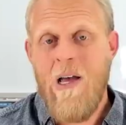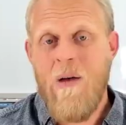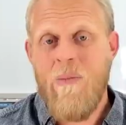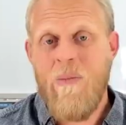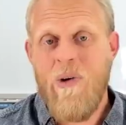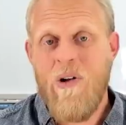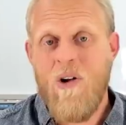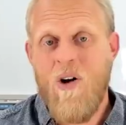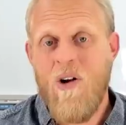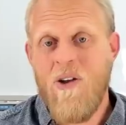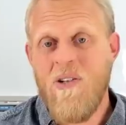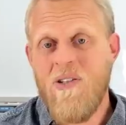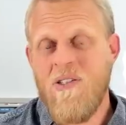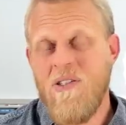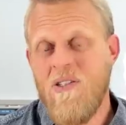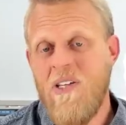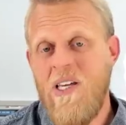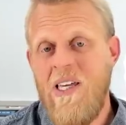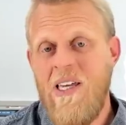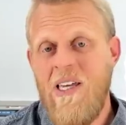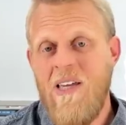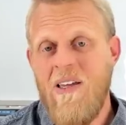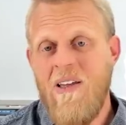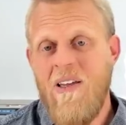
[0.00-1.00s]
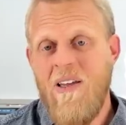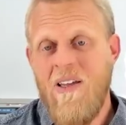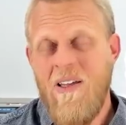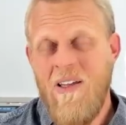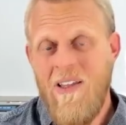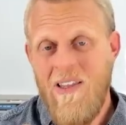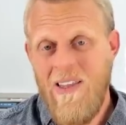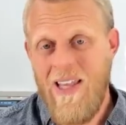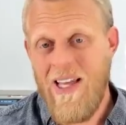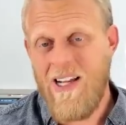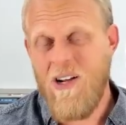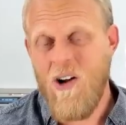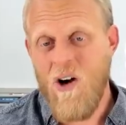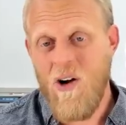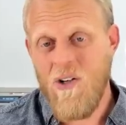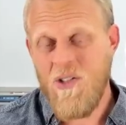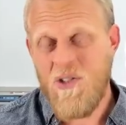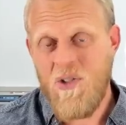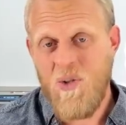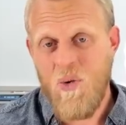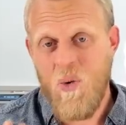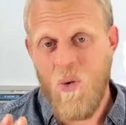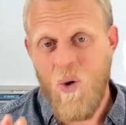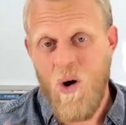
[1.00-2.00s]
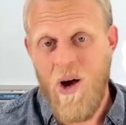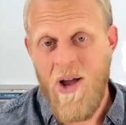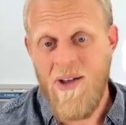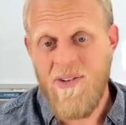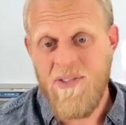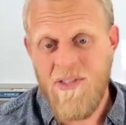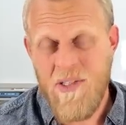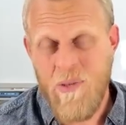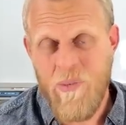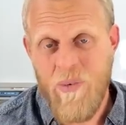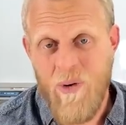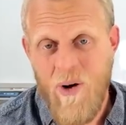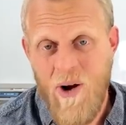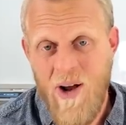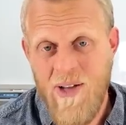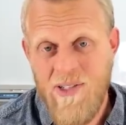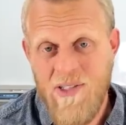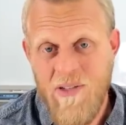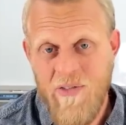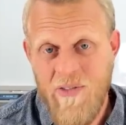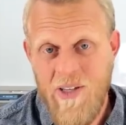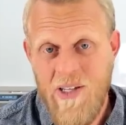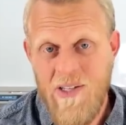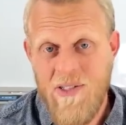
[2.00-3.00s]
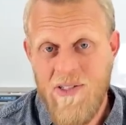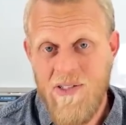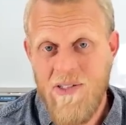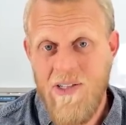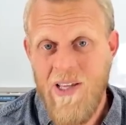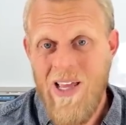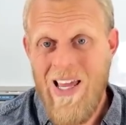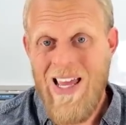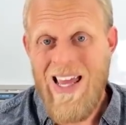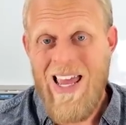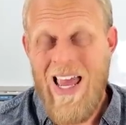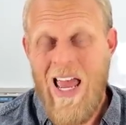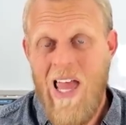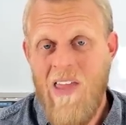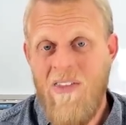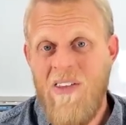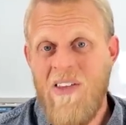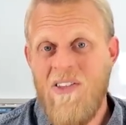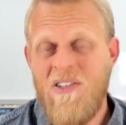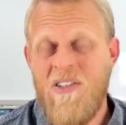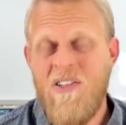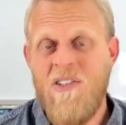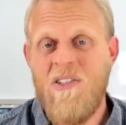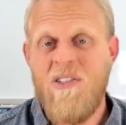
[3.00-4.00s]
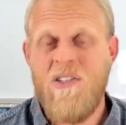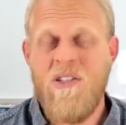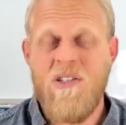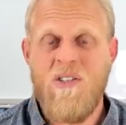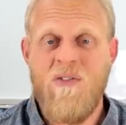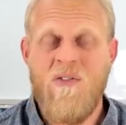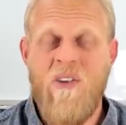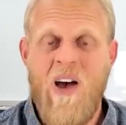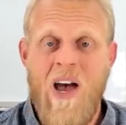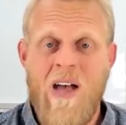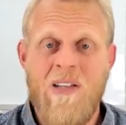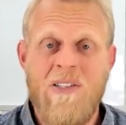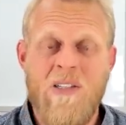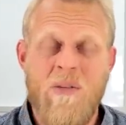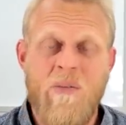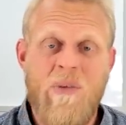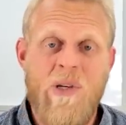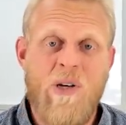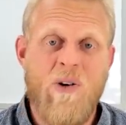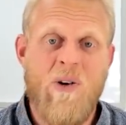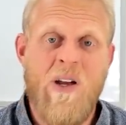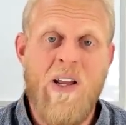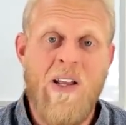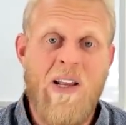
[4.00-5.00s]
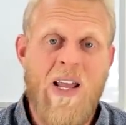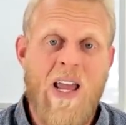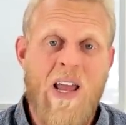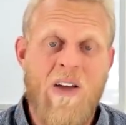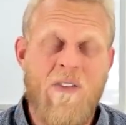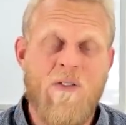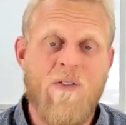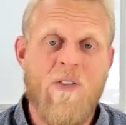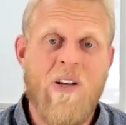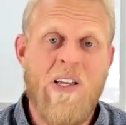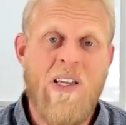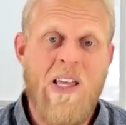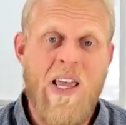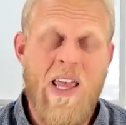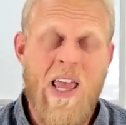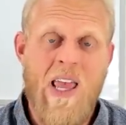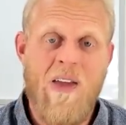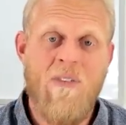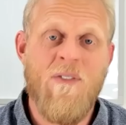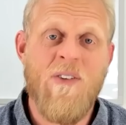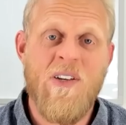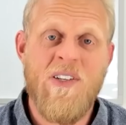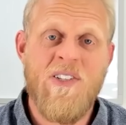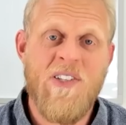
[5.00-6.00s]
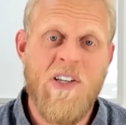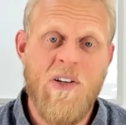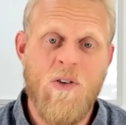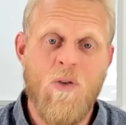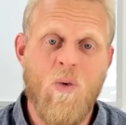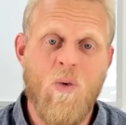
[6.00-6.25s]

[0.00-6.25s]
but honestly, it costs twice the price of this, and this is just far superior in every single